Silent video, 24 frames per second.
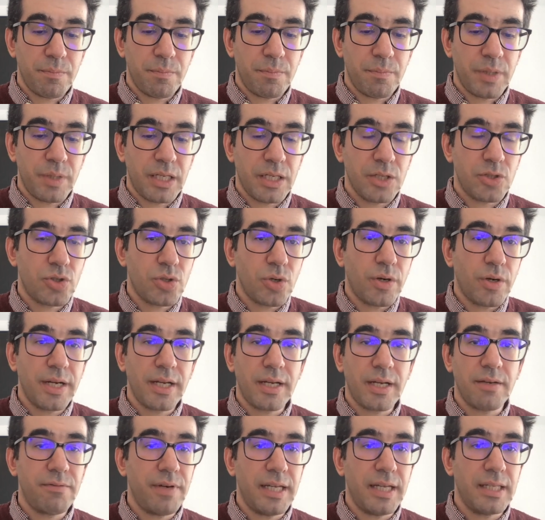
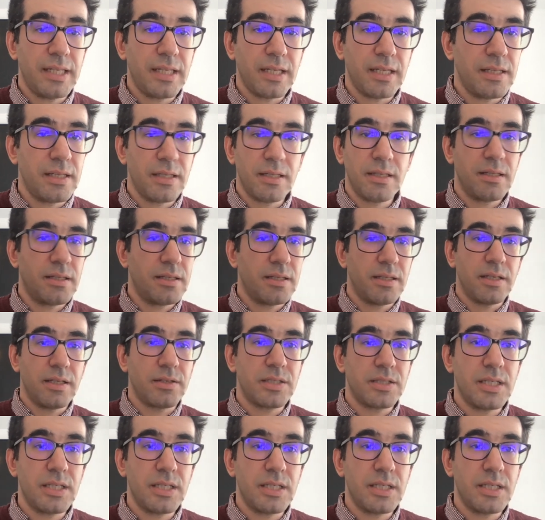historic event and like,